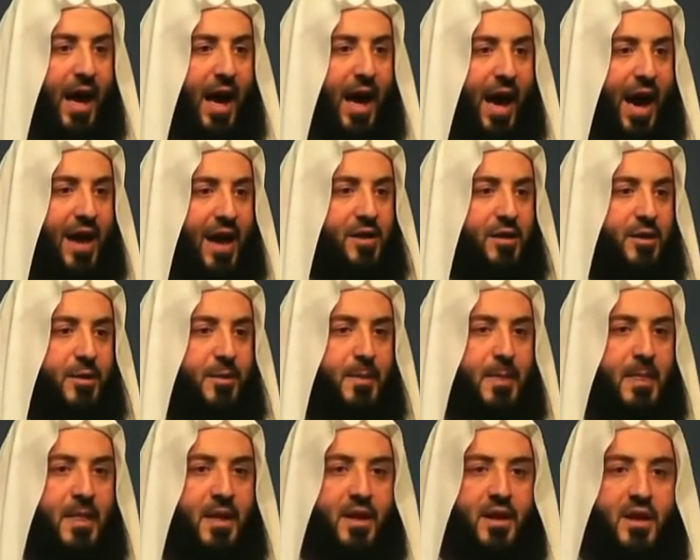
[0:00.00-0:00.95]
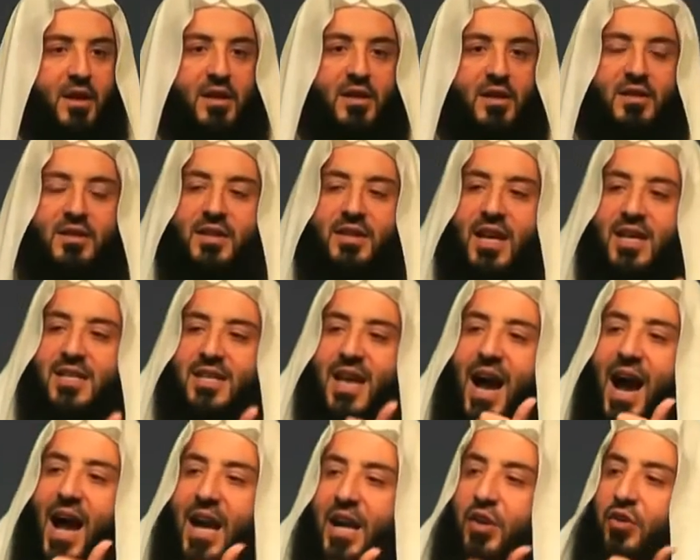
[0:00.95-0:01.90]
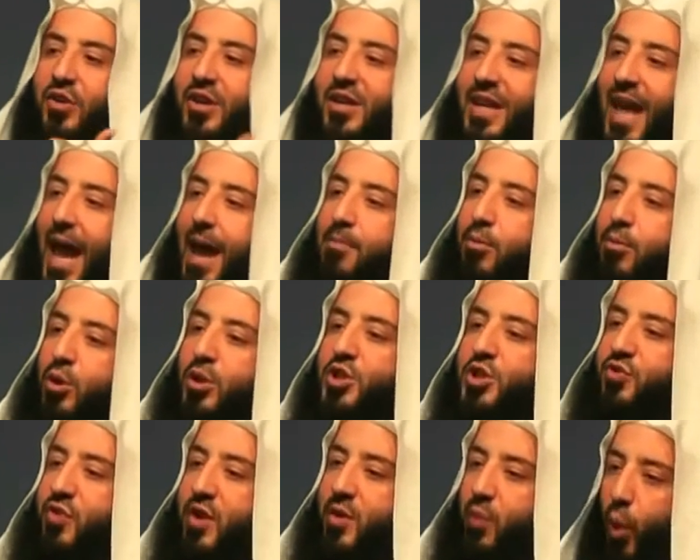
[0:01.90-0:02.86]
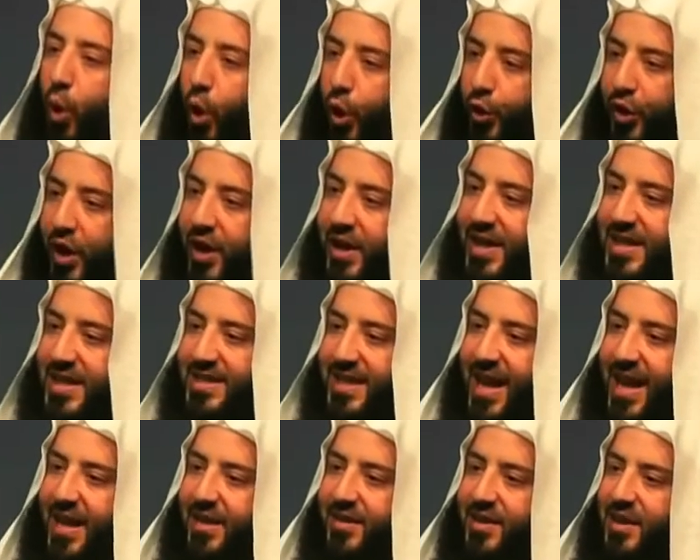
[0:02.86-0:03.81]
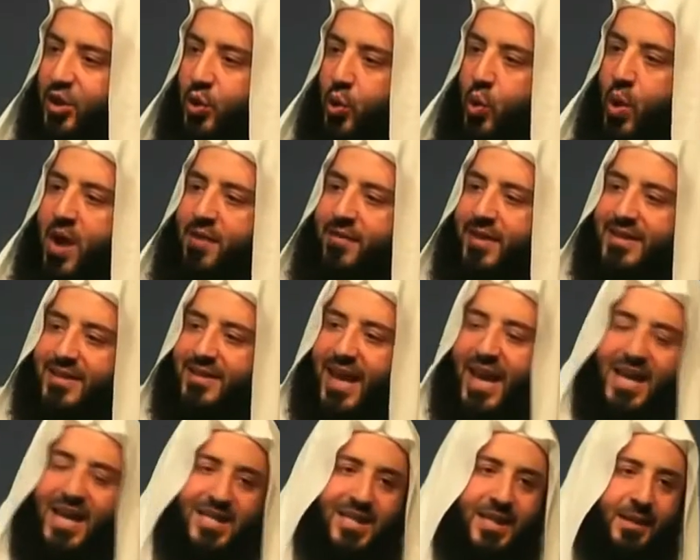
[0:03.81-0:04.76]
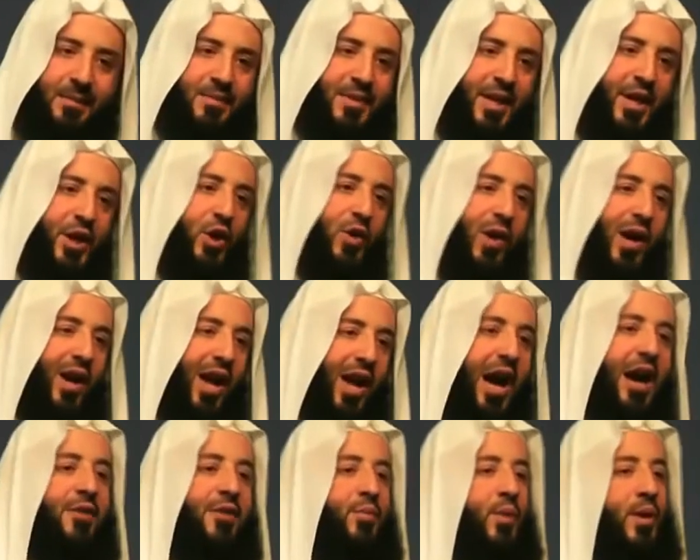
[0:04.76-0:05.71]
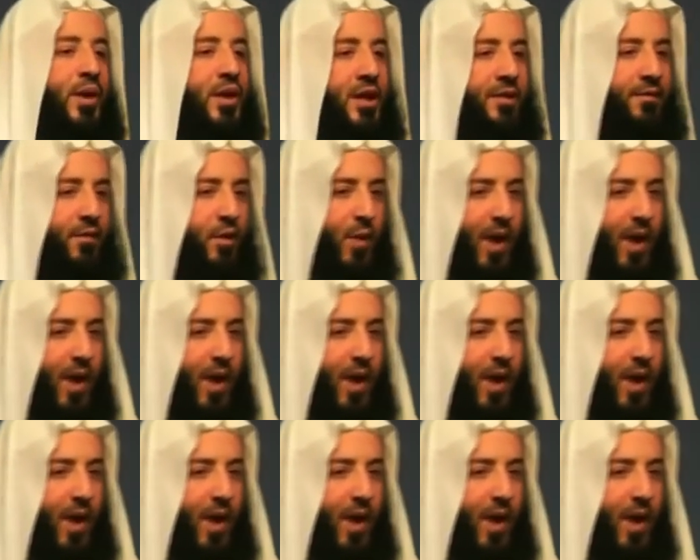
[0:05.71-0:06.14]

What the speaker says: And there's 100 camels reward on his head, that whoever takes him dead or alive will give you